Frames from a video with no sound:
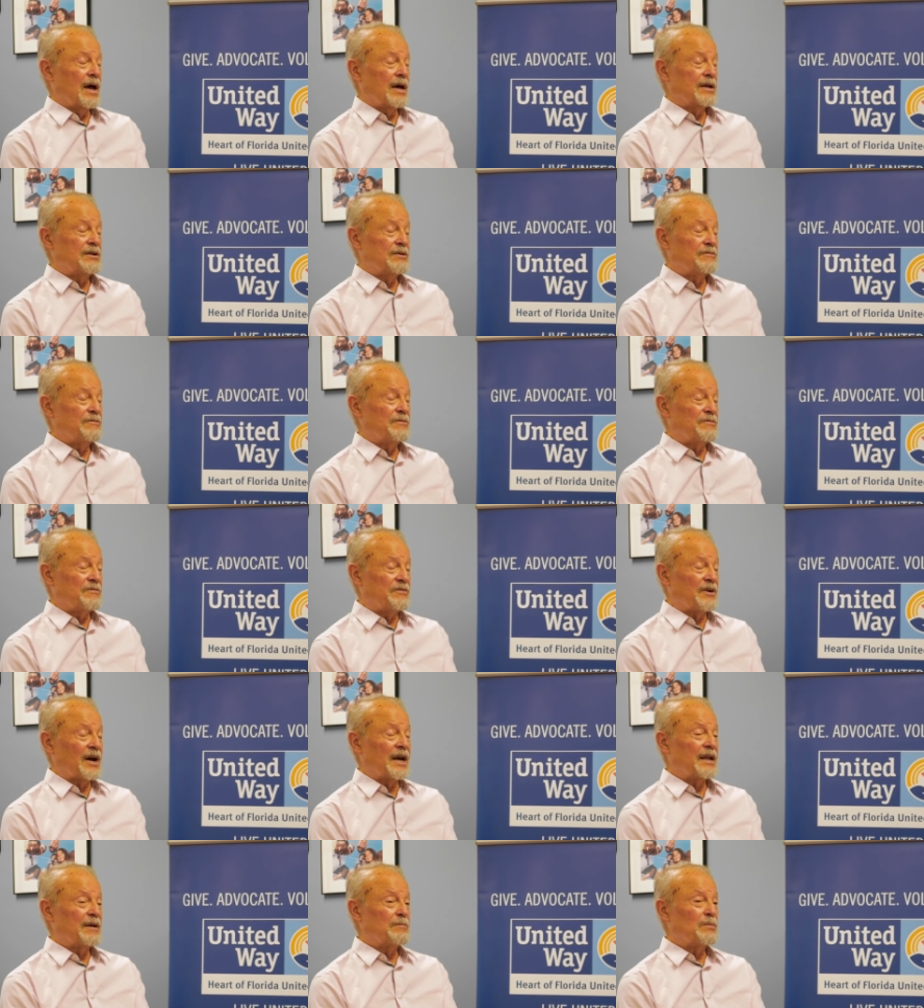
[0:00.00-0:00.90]
A
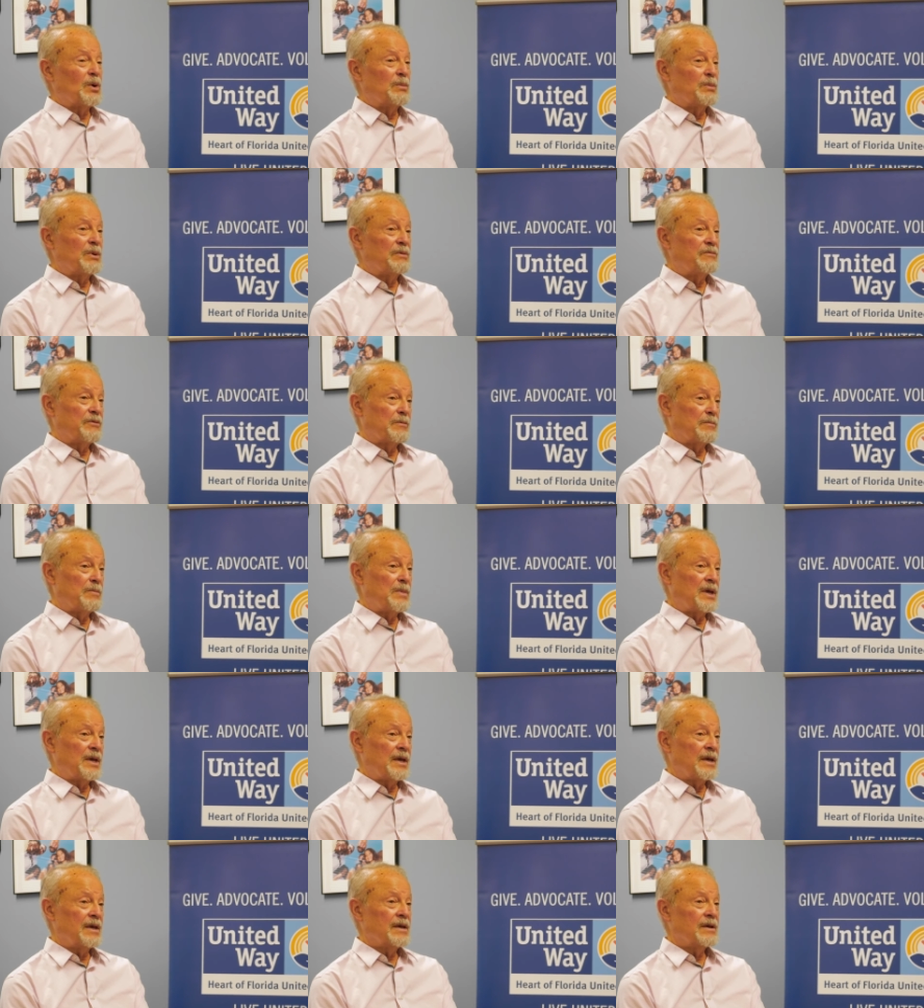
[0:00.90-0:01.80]
defining moment for
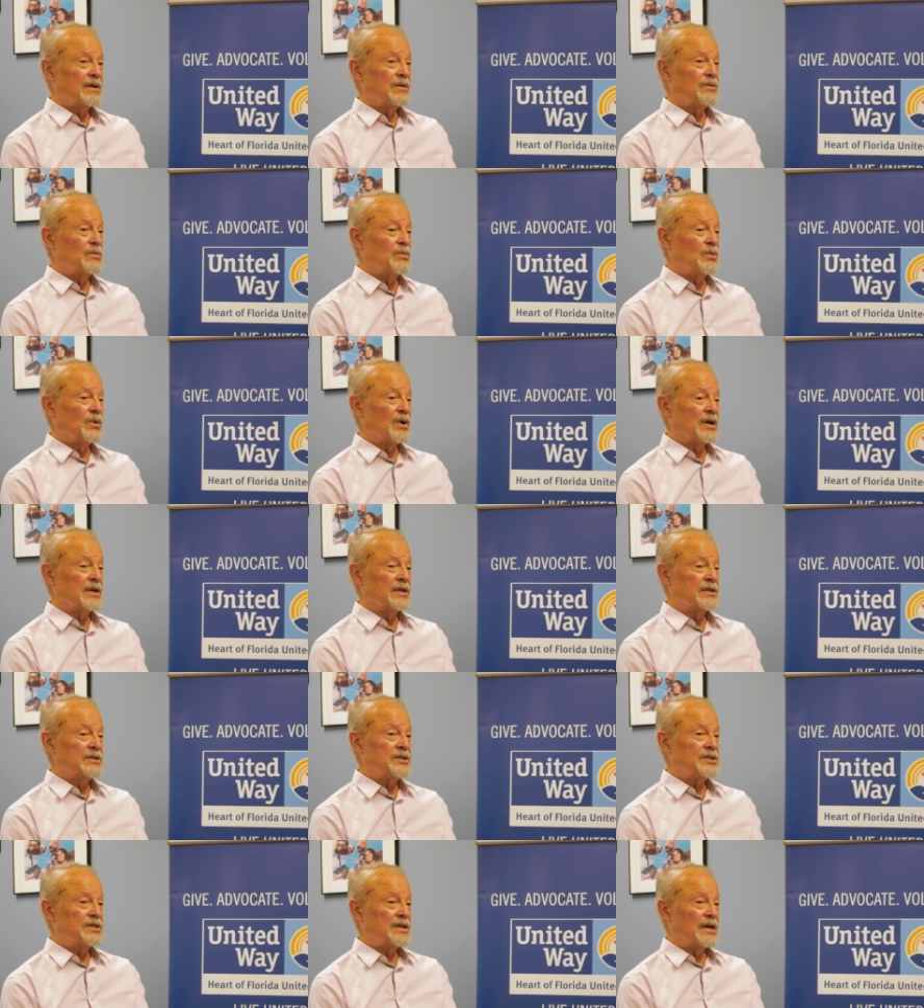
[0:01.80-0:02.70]
me
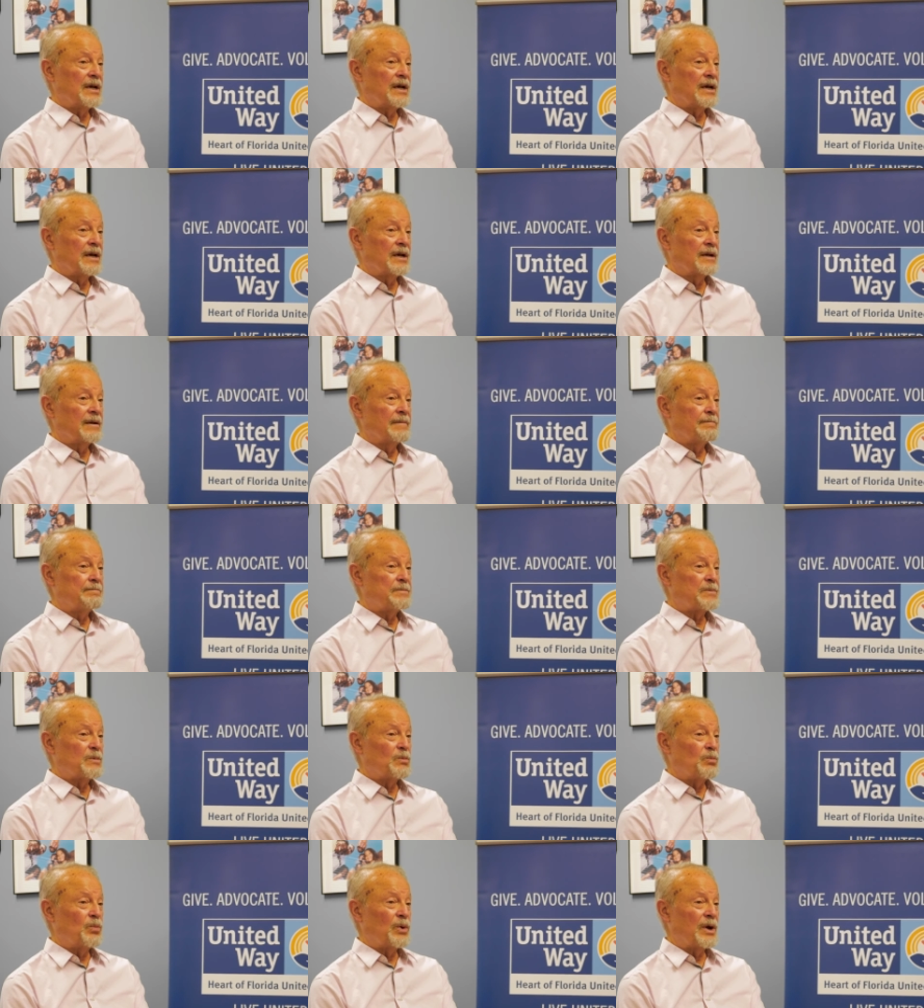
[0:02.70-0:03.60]
was
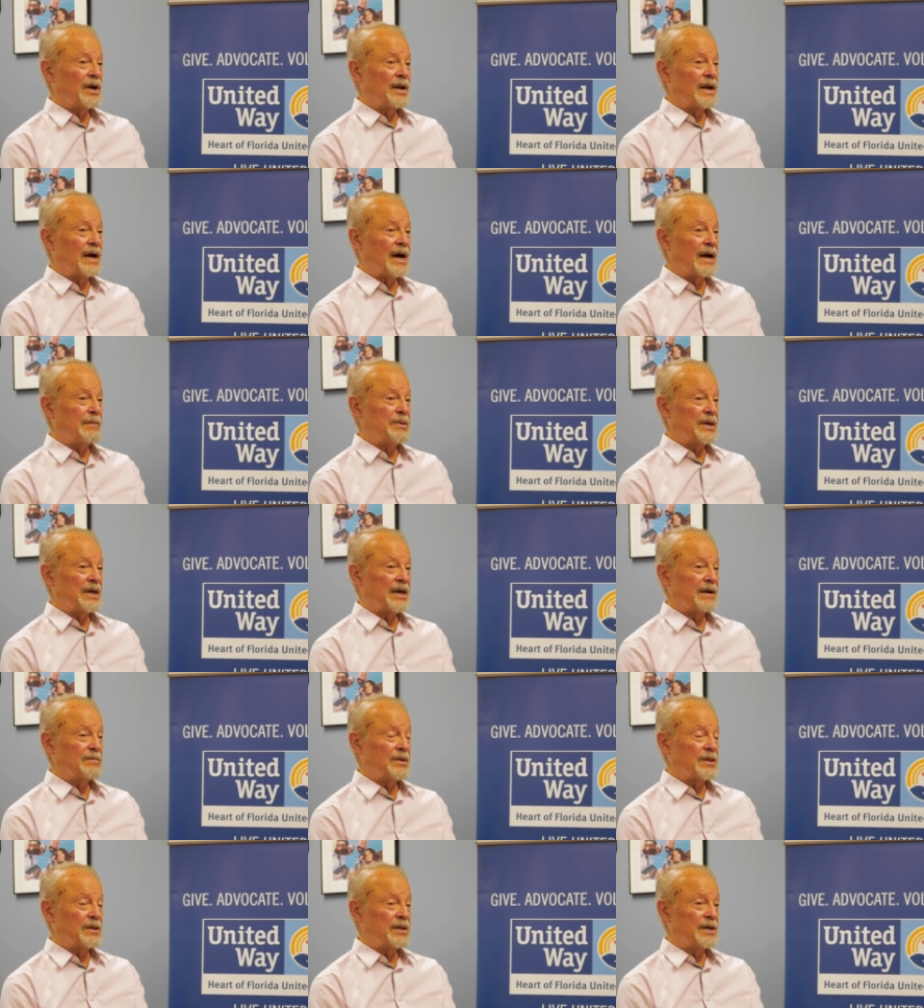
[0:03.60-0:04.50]
um, when I
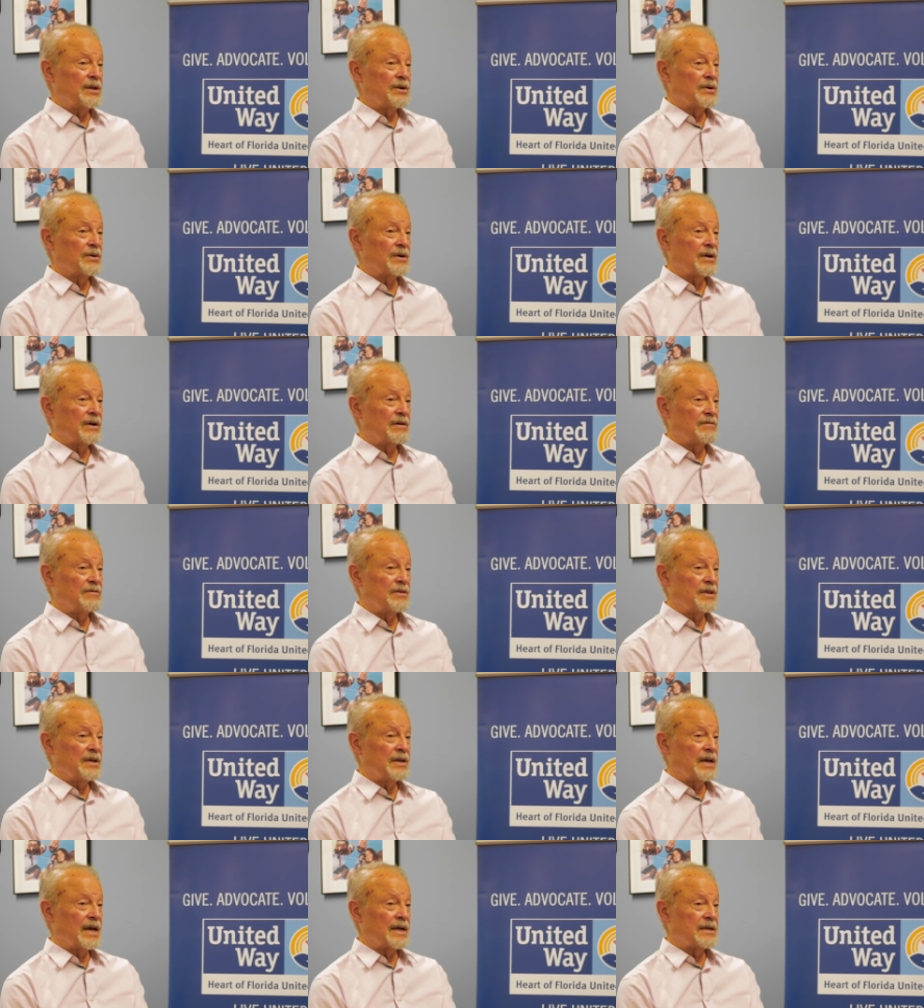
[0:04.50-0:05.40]
became the leader
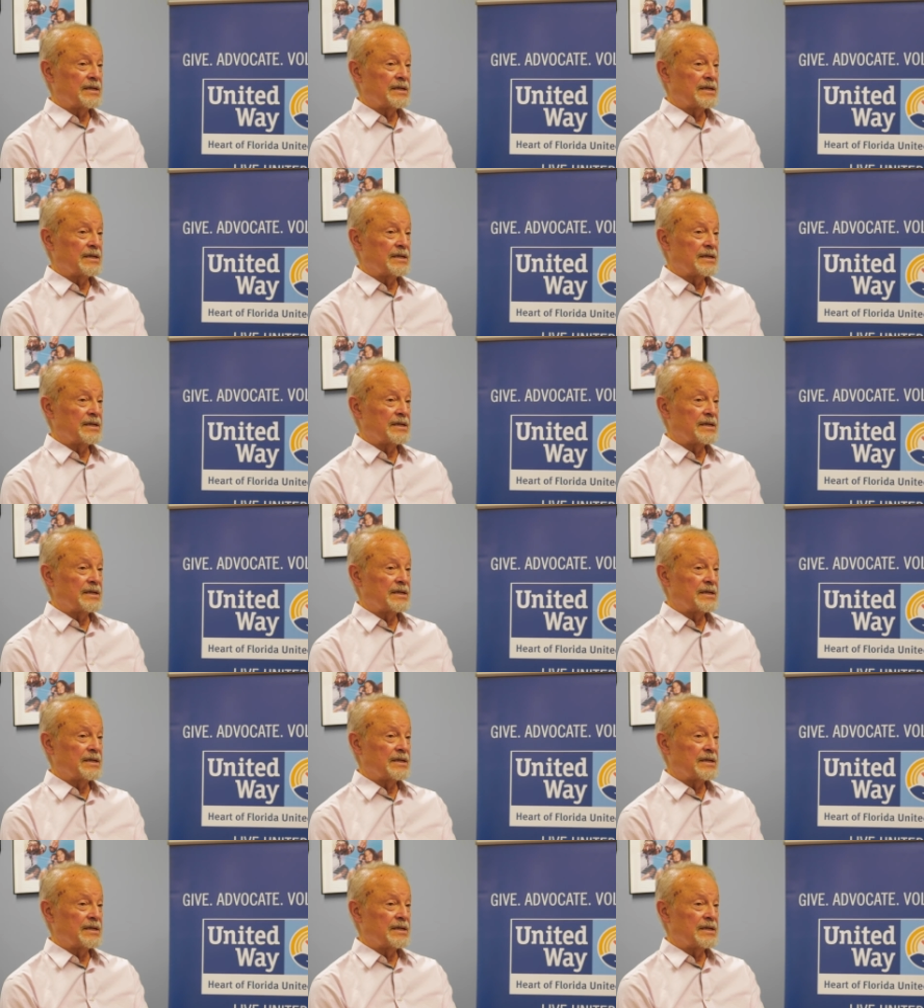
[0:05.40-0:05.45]
of the